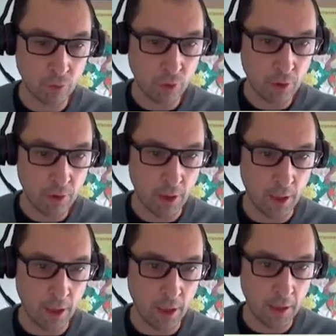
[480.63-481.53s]
to
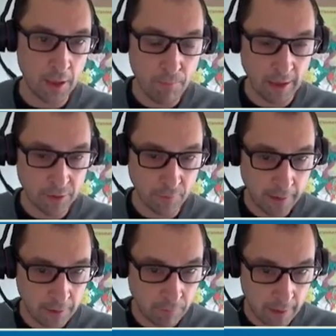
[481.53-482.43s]
uh, impacts of
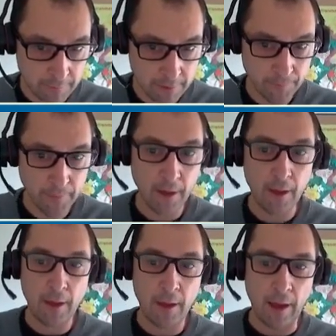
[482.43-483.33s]
heat waves
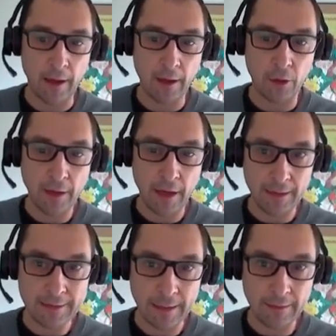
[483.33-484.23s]
and on the
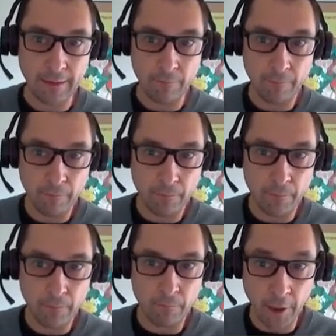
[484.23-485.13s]
other side the
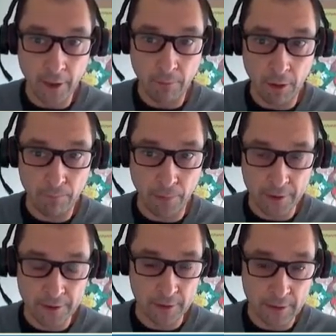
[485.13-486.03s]
vulnerable
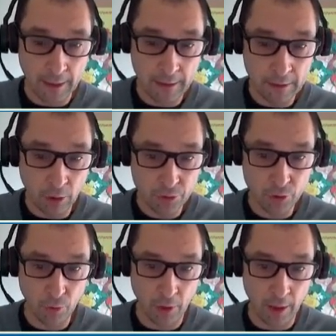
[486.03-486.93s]
persons like
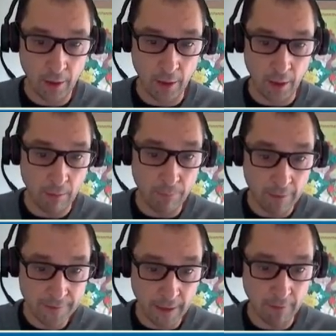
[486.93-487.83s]
those who are uh,
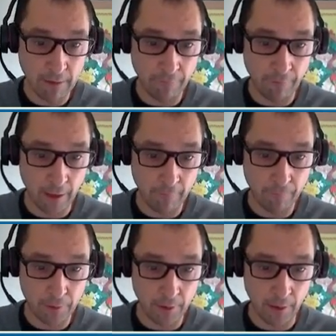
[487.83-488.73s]
above 75
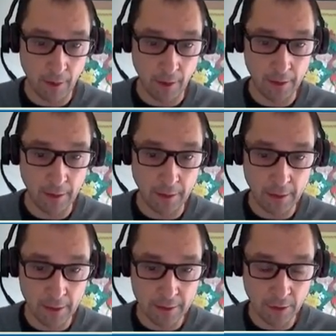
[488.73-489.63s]
uh,
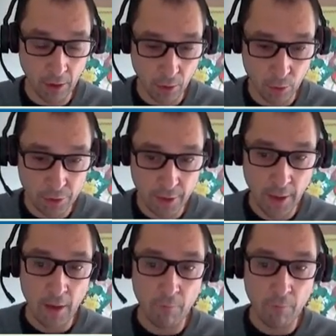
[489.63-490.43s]
years old